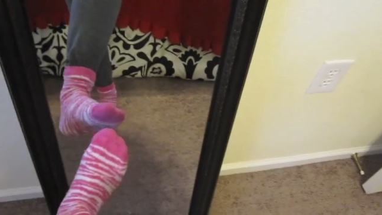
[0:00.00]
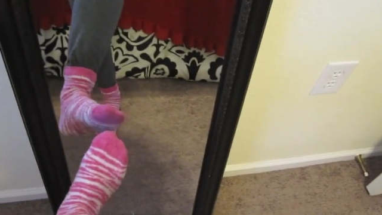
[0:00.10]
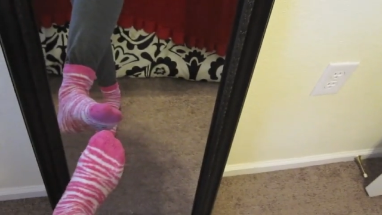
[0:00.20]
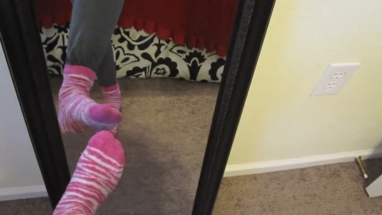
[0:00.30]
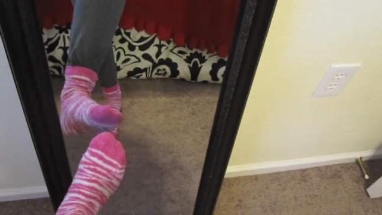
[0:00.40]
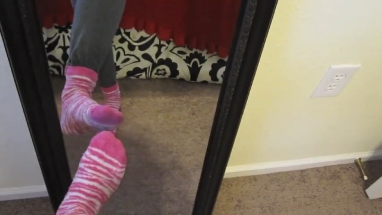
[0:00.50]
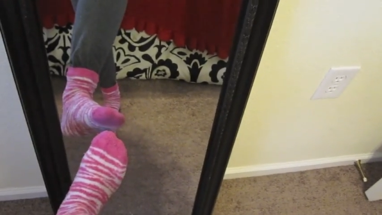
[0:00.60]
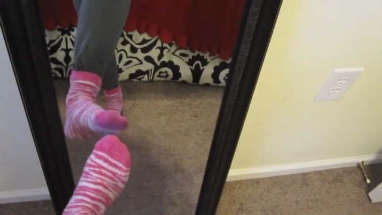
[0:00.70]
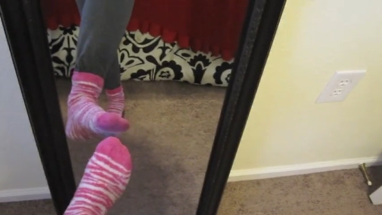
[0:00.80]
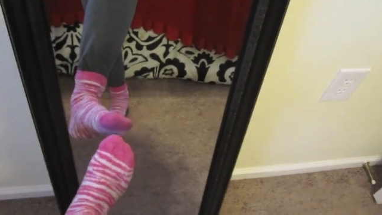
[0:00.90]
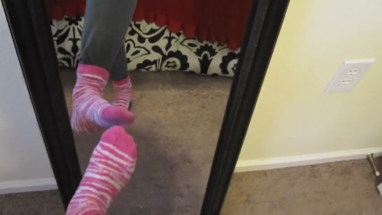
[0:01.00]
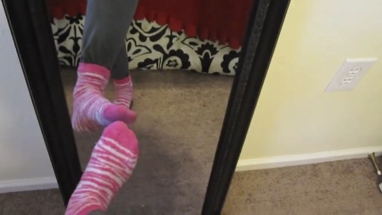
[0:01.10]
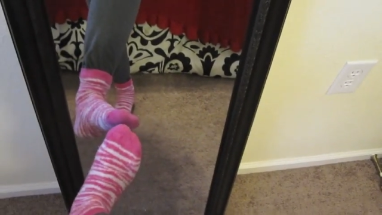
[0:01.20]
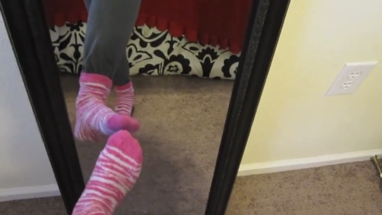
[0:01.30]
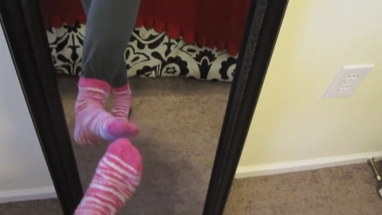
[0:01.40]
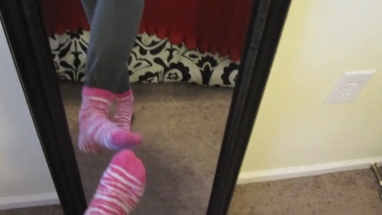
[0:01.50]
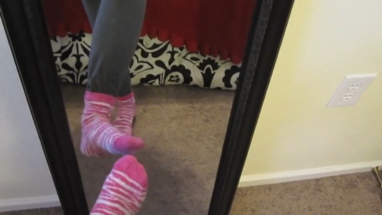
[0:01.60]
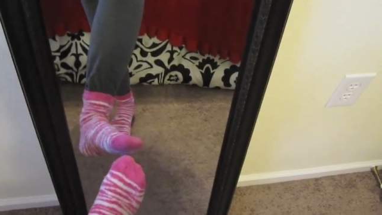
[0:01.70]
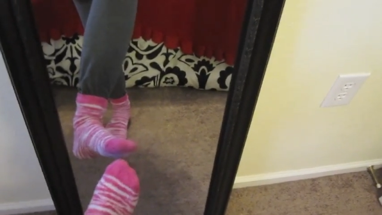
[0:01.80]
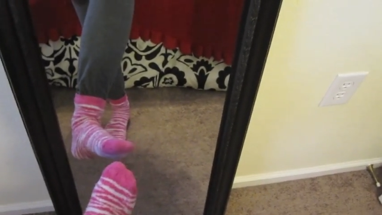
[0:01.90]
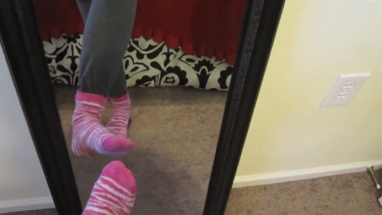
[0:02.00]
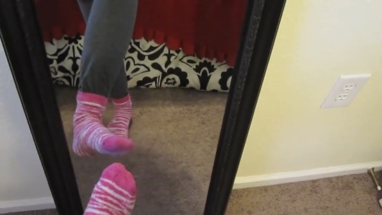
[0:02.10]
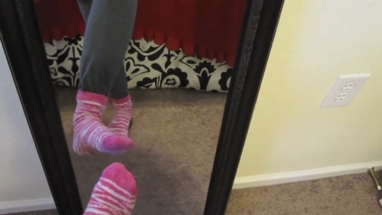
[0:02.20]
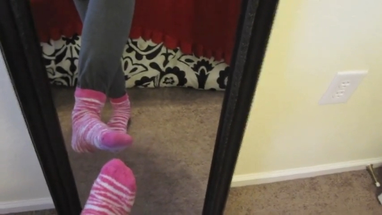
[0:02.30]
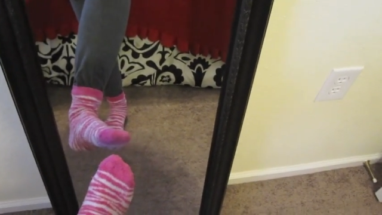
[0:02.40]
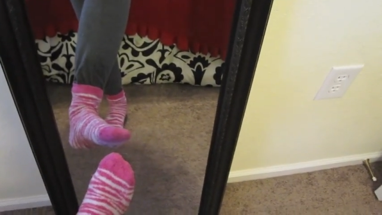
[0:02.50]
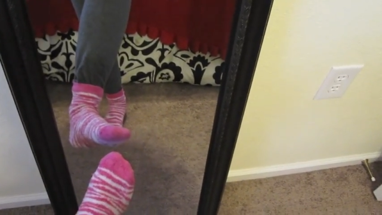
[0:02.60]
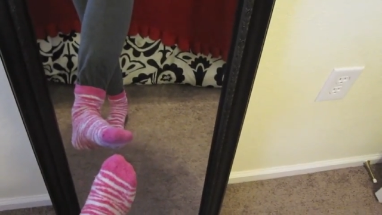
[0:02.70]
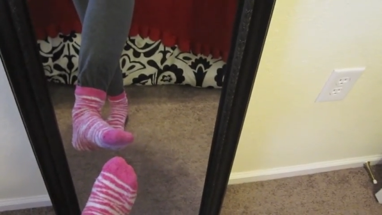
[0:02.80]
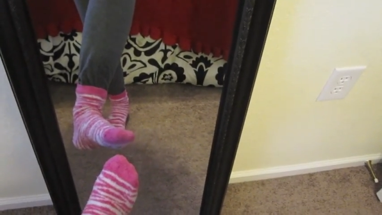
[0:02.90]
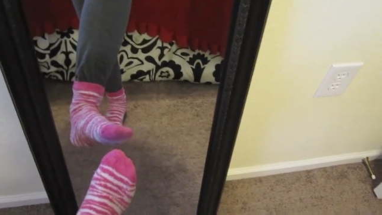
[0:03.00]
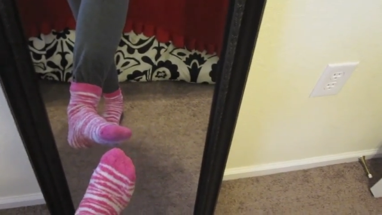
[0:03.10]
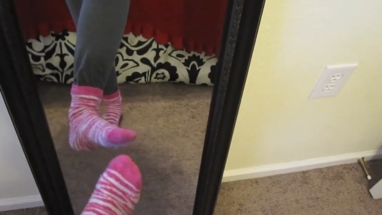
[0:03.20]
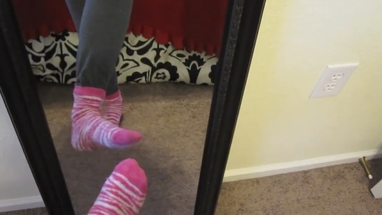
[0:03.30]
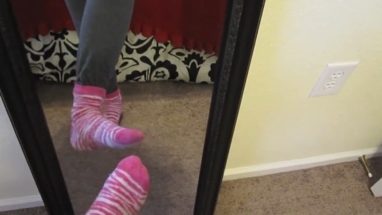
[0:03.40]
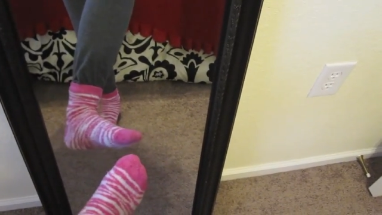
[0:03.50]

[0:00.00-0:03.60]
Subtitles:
Nobody's mouth can be seen.